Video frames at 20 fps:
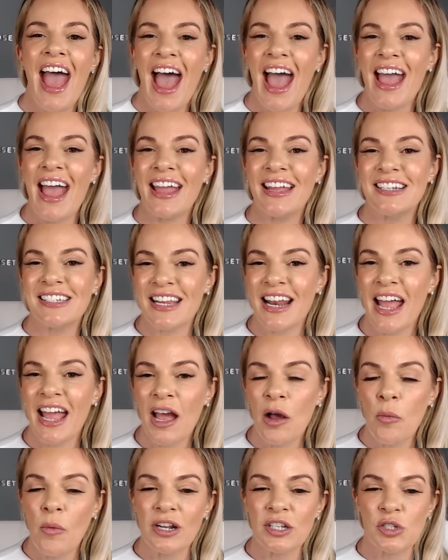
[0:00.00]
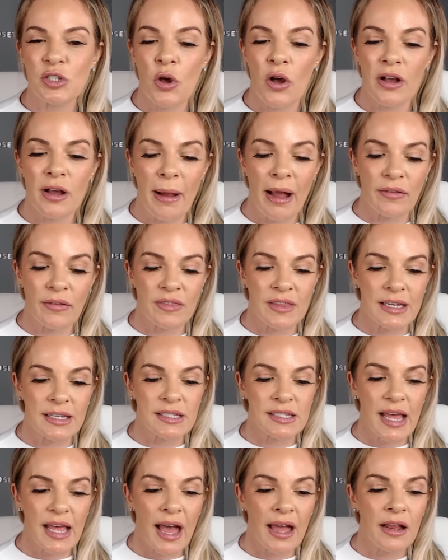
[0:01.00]
And today I want to talk about
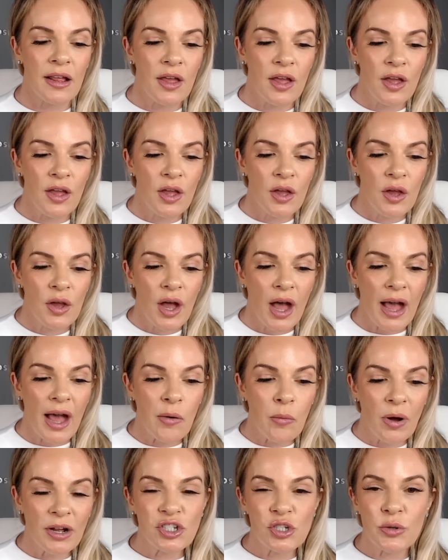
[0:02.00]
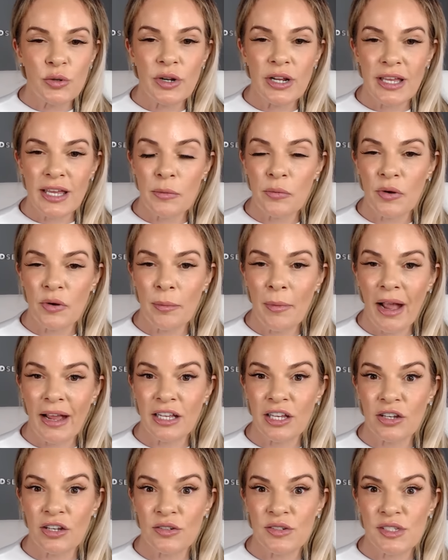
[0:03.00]
this, that I want you to keep
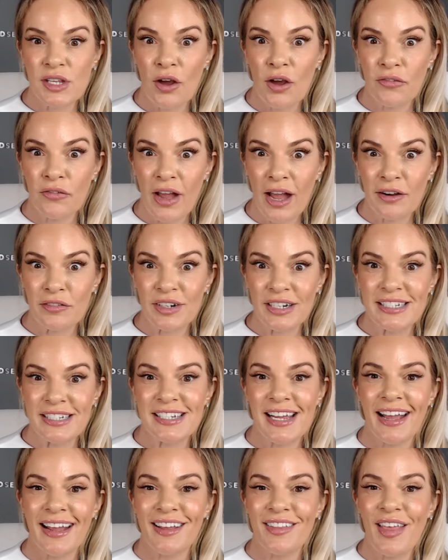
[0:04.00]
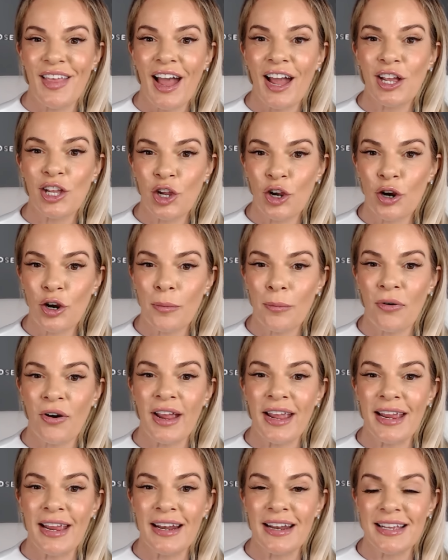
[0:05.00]
reminding yourself every day that your
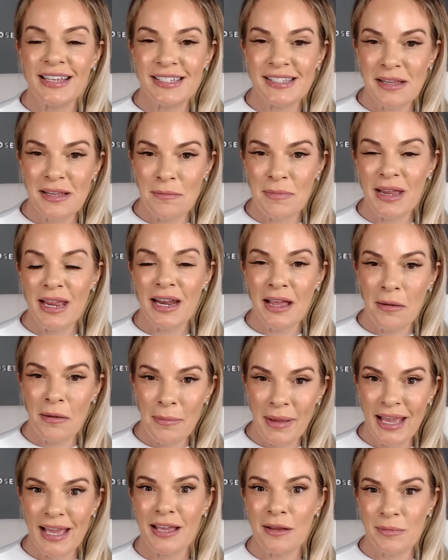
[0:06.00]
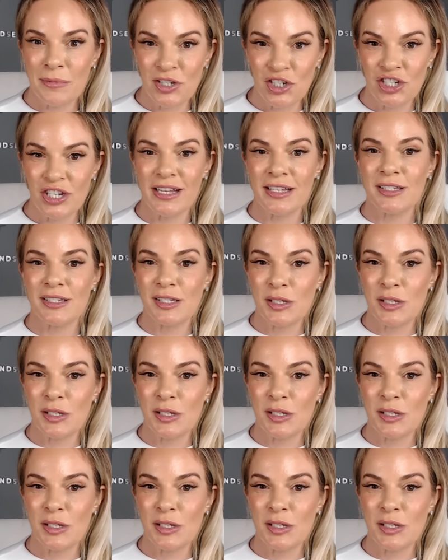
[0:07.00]
brain is a meaning-making machine.